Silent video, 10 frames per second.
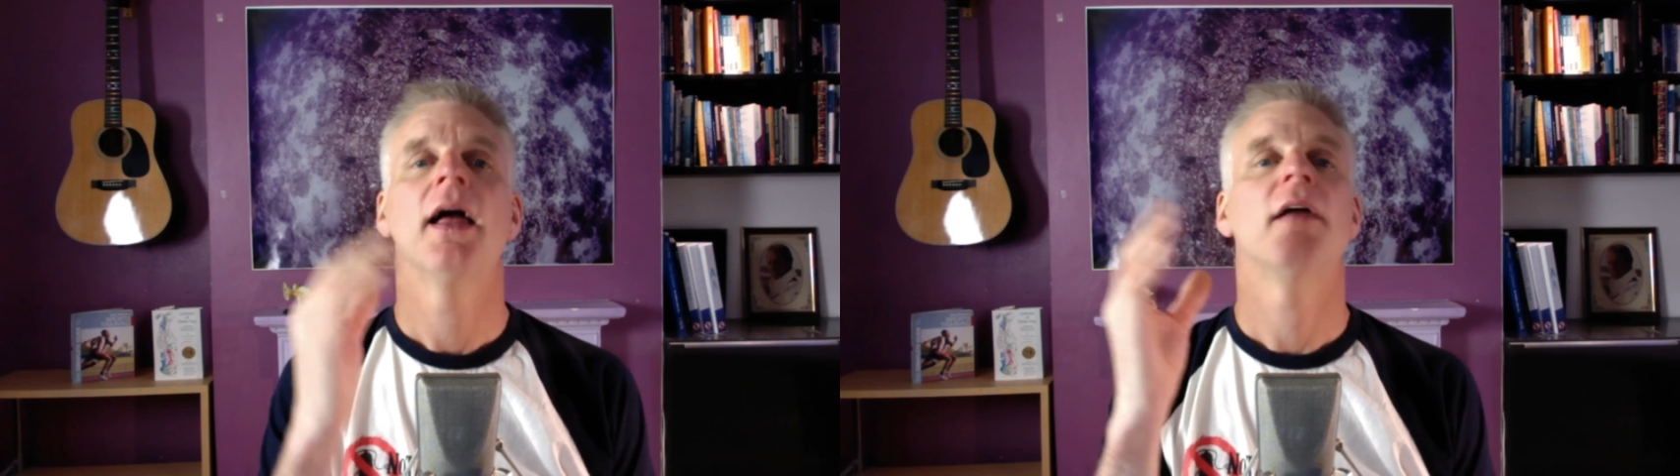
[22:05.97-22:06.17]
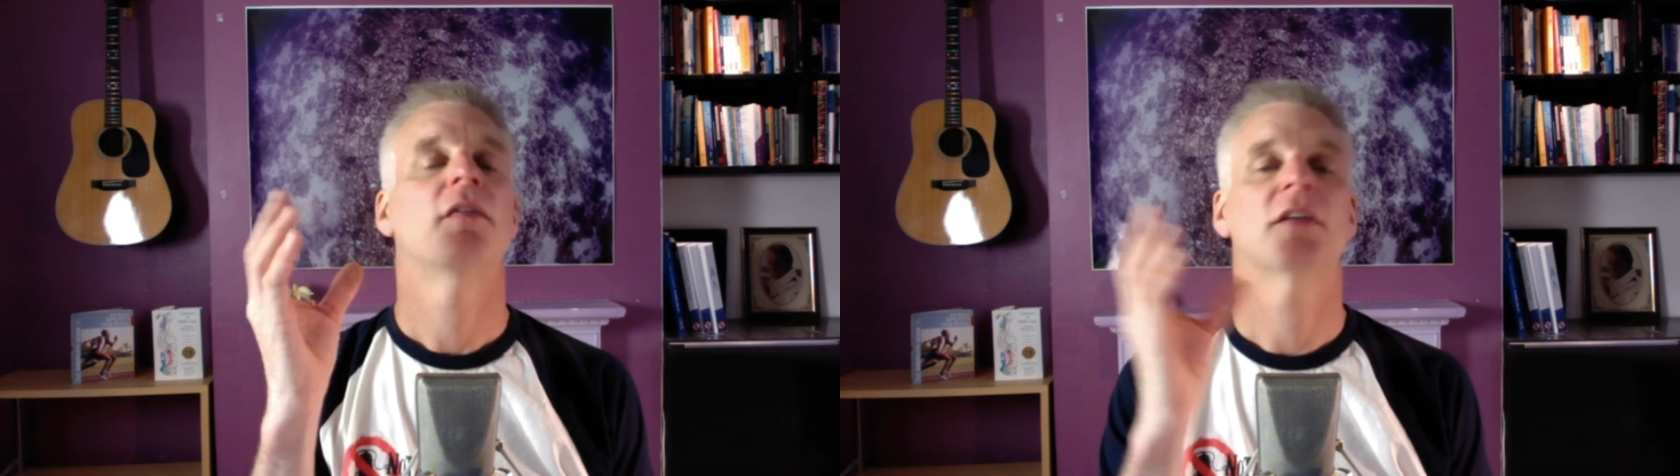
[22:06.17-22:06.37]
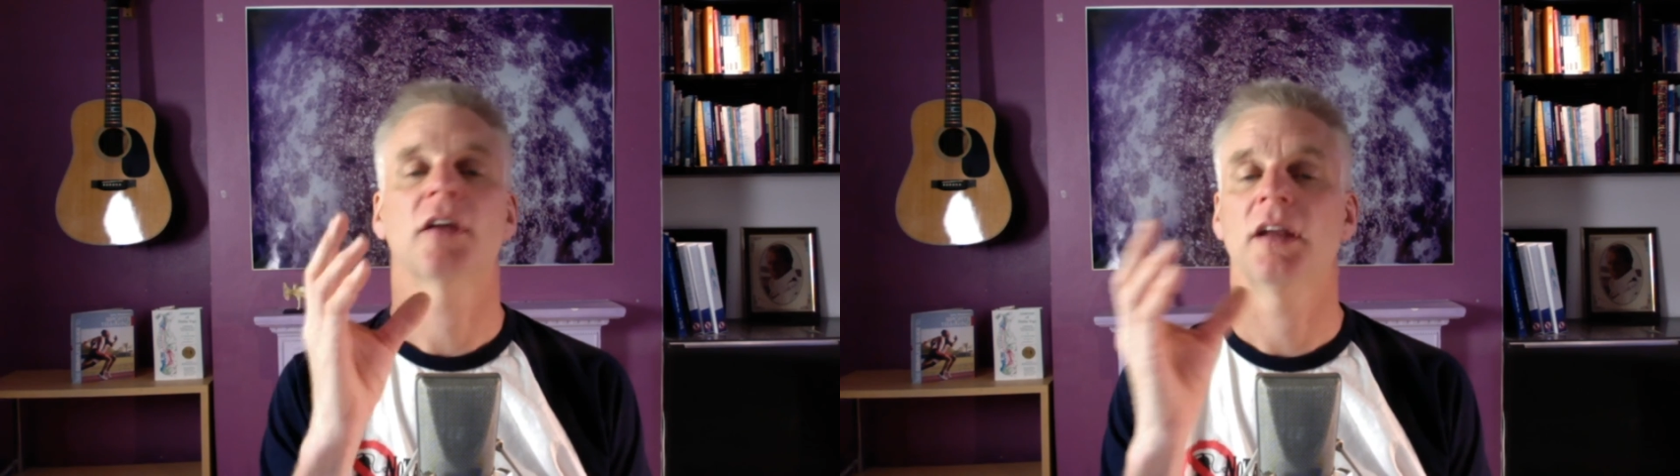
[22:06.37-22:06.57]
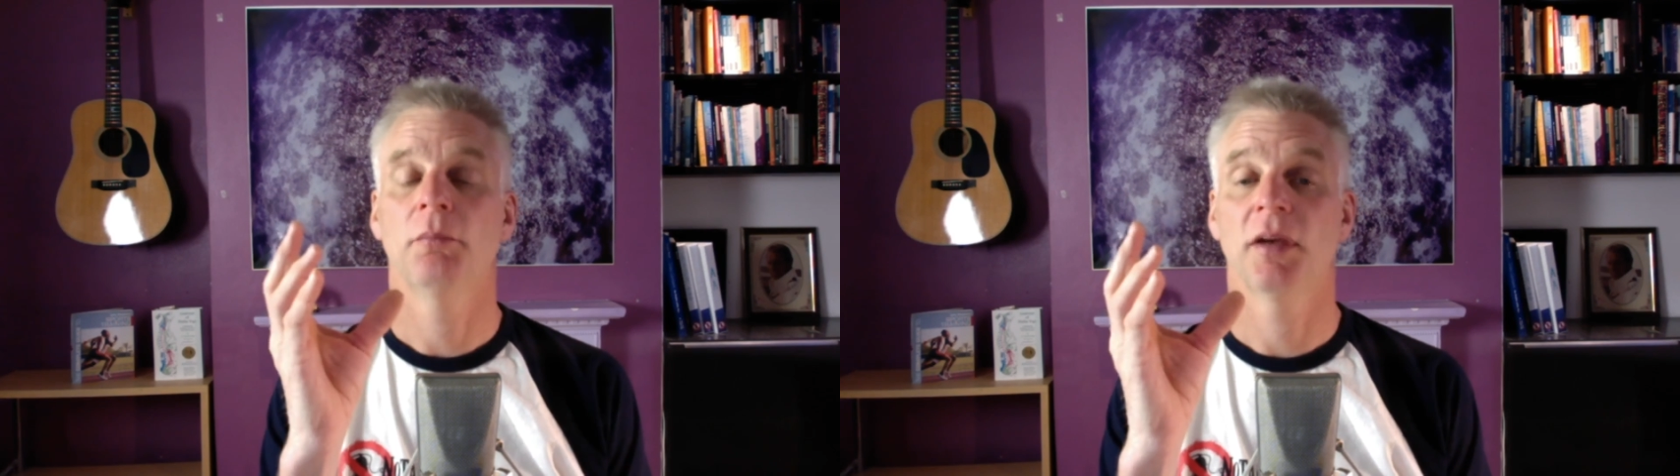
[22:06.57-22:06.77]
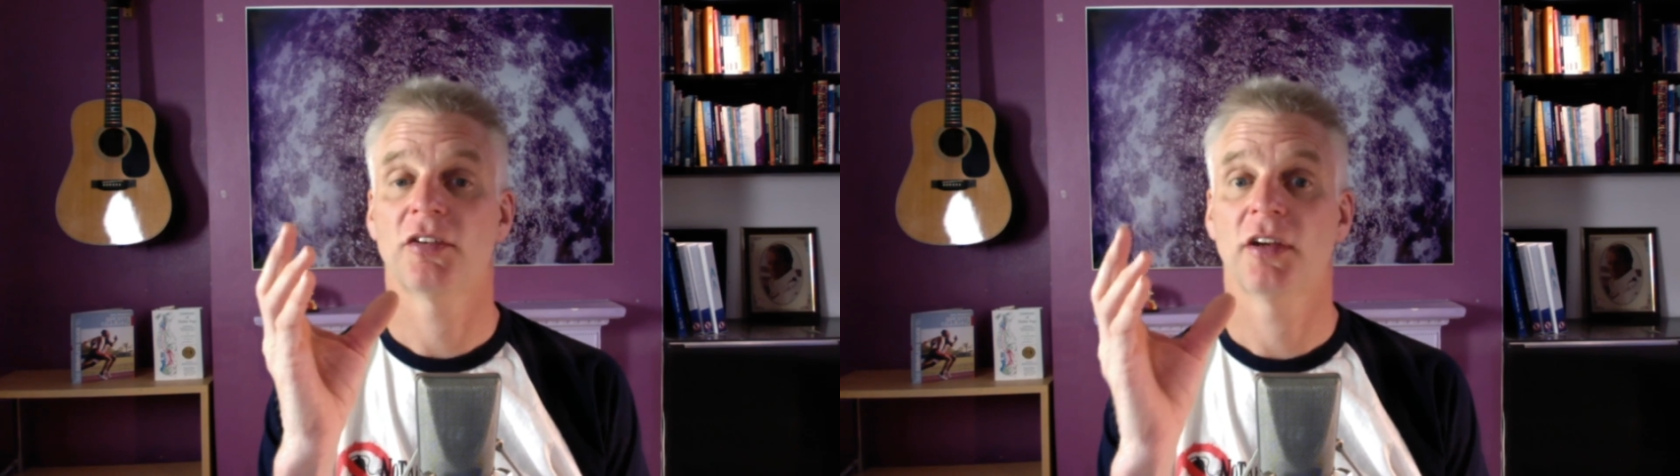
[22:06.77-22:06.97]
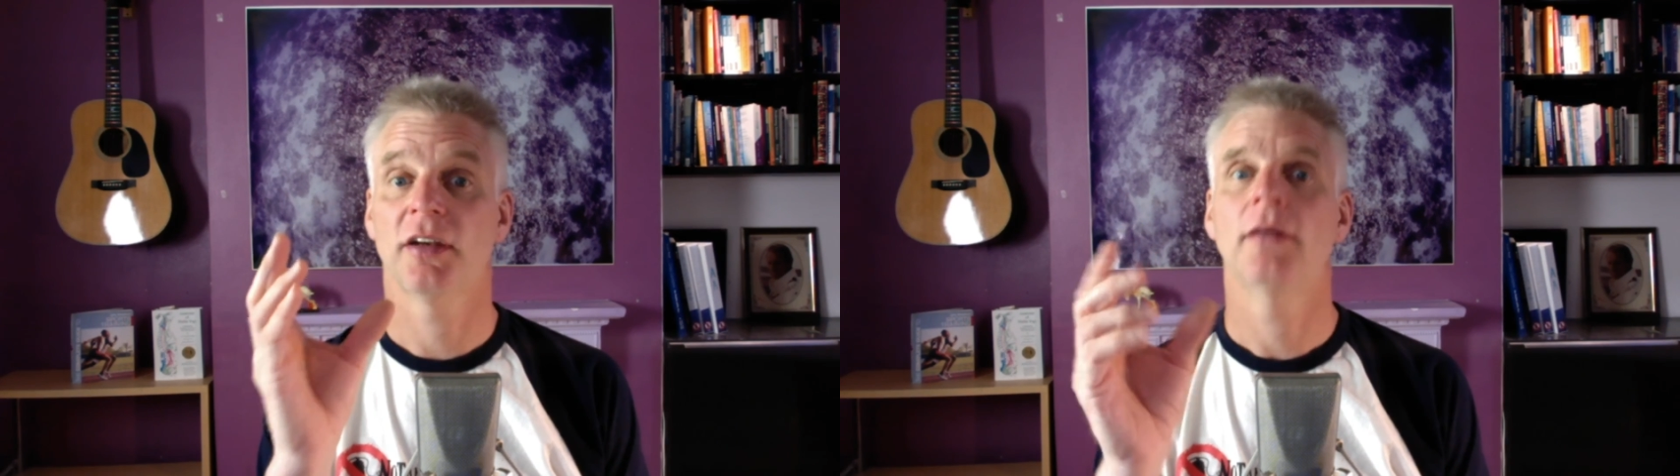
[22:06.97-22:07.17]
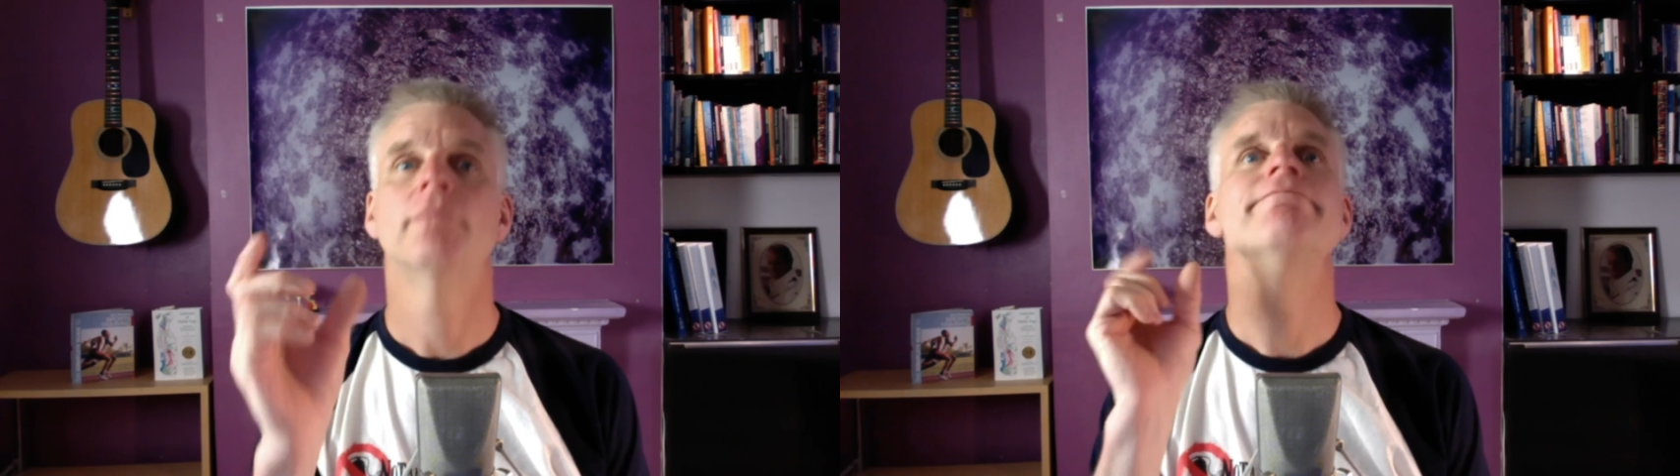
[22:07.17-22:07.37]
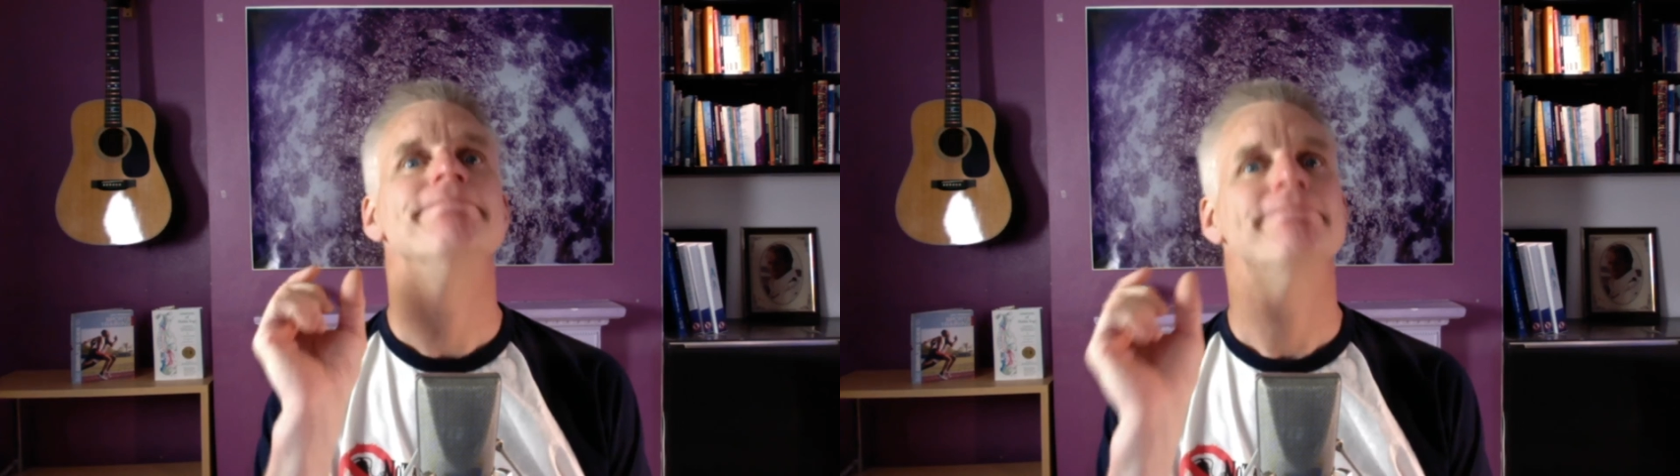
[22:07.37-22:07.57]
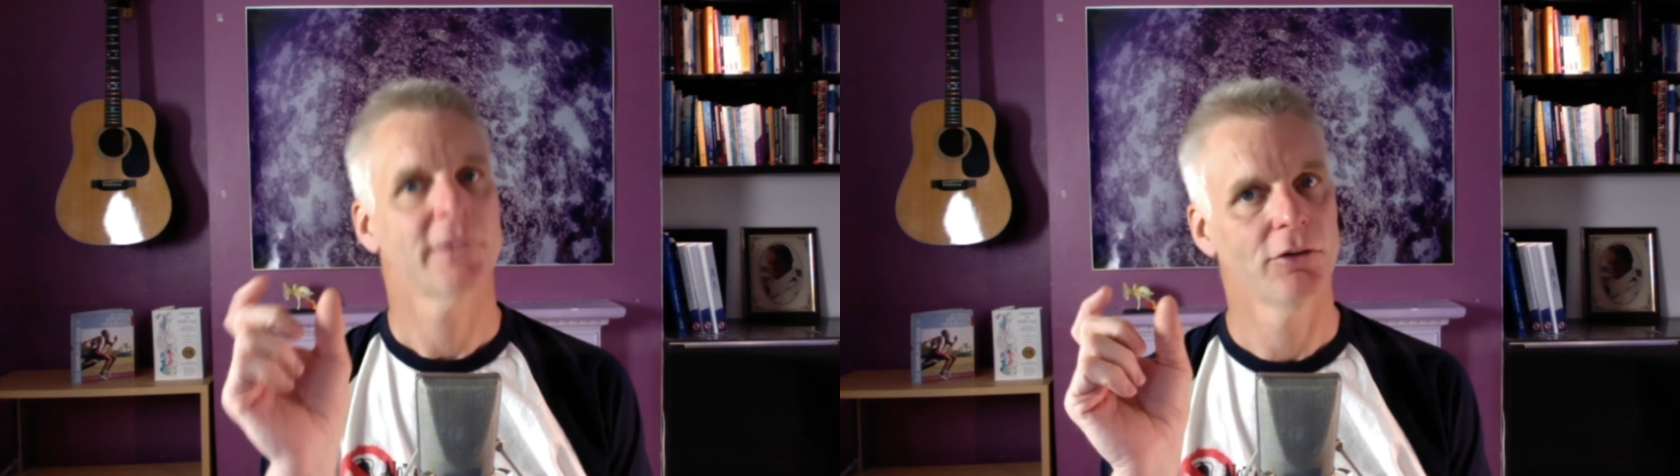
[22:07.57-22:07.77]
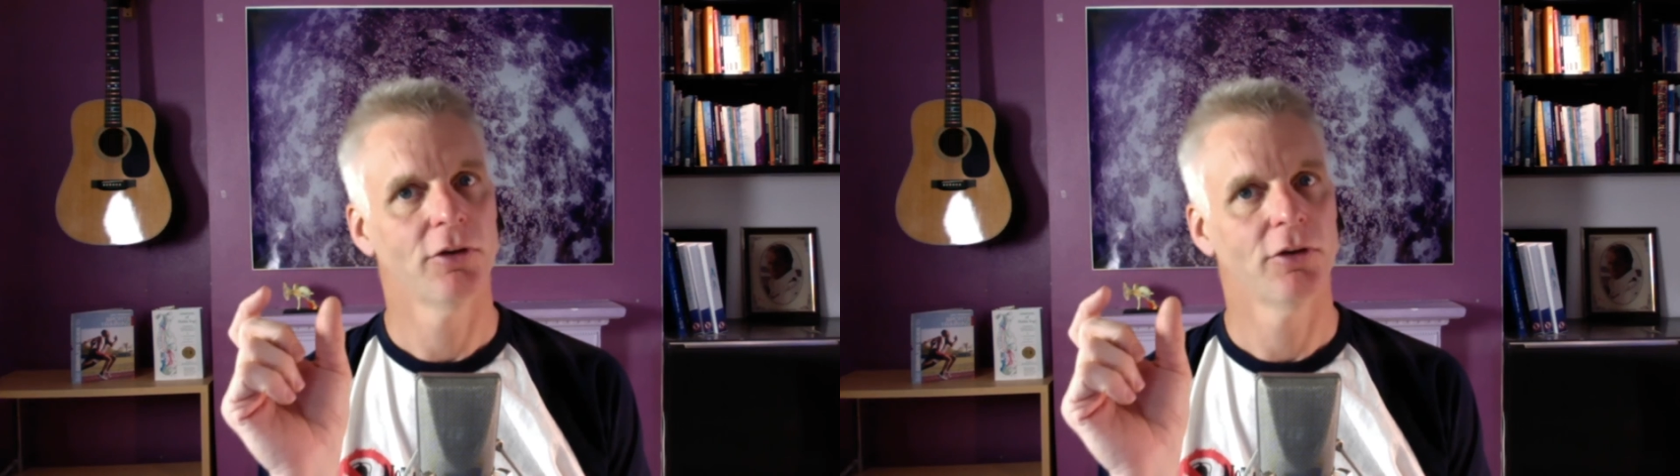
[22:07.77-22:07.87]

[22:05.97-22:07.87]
If there's any missing, you